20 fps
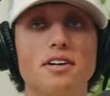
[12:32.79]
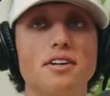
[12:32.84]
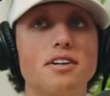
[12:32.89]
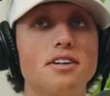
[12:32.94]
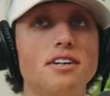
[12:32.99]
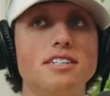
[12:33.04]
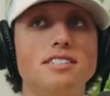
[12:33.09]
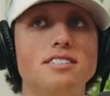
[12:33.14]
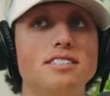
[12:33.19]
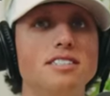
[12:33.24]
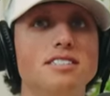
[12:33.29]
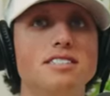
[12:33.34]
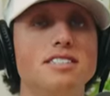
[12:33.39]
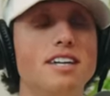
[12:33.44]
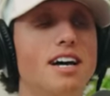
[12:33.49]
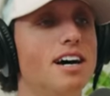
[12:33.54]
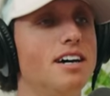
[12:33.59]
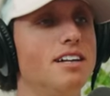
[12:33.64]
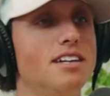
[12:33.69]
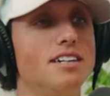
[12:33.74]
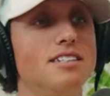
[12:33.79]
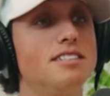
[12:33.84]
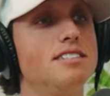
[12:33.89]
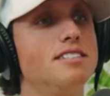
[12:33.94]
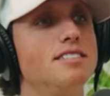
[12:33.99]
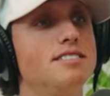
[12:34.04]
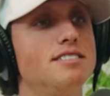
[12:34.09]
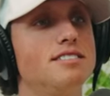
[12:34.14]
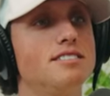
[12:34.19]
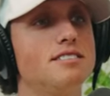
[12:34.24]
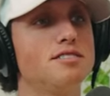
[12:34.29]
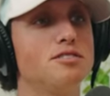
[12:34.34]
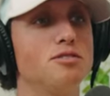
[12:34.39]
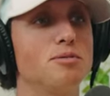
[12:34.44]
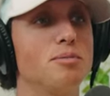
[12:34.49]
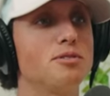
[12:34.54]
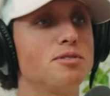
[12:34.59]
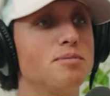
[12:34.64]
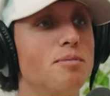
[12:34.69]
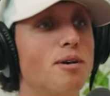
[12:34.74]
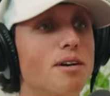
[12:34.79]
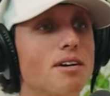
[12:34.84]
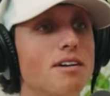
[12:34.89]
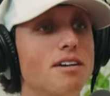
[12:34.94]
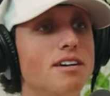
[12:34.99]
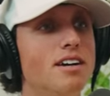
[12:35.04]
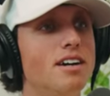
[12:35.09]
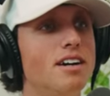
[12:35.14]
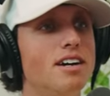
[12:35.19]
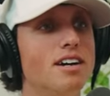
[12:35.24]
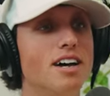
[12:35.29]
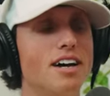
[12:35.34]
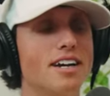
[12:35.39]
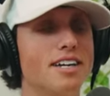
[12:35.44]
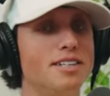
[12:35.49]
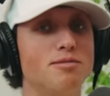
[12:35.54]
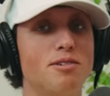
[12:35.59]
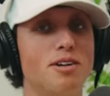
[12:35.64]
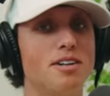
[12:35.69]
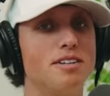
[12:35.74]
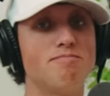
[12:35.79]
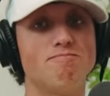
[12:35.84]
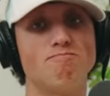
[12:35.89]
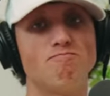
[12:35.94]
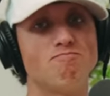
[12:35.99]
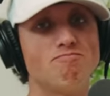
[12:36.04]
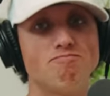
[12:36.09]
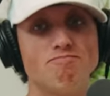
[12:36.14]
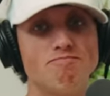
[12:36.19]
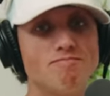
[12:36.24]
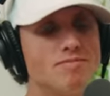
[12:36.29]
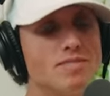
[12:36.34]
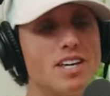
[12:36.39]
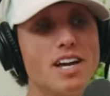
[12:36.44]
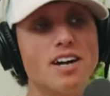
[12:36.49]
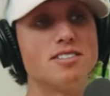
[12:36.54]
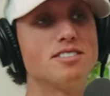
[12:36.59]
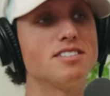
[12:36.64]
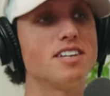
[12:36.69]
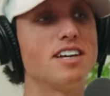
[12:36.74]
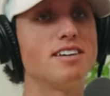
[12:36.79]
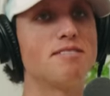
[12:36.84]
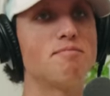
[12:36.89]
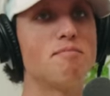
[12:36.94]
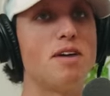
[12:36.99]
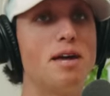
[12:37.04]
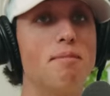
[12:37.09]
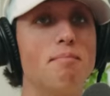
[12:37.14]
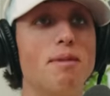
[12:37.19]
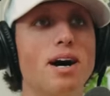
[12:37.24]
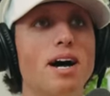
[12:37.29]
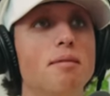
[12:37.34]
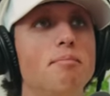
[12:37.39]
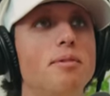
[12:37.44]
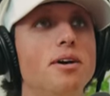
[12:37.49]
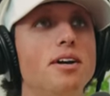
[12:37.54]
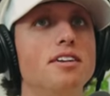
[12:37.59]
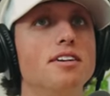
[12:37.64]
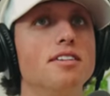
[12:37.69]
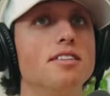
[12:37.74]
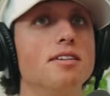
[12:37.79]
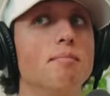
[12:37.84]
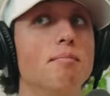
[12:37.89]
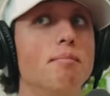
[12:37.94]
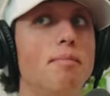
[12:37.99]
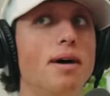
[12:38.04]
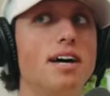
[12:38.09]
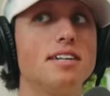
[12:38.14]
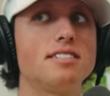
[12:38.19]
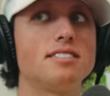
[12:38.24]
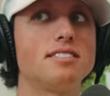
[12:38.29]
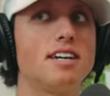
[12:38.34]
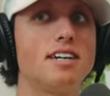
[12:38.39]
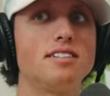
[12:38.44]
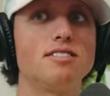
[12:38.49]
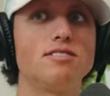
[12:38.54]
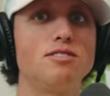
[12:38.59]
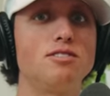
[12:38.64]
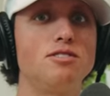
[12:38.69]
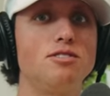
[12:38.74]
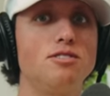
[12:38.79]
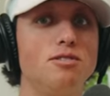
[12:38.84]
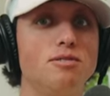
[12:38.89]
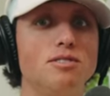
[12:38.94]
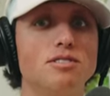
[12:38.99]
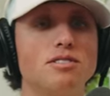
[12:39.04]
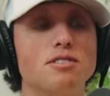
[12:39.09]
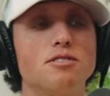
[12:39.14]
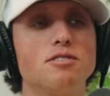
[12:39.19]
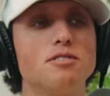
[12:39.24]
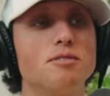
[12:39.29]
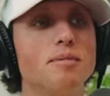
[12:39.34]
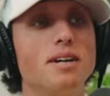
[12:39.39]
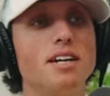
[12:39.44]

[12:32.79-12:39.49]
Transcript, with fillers: good. He sees talent. And he's super smart. Yeah, like he's one of Garrett's like, in my opinion, the best at doing social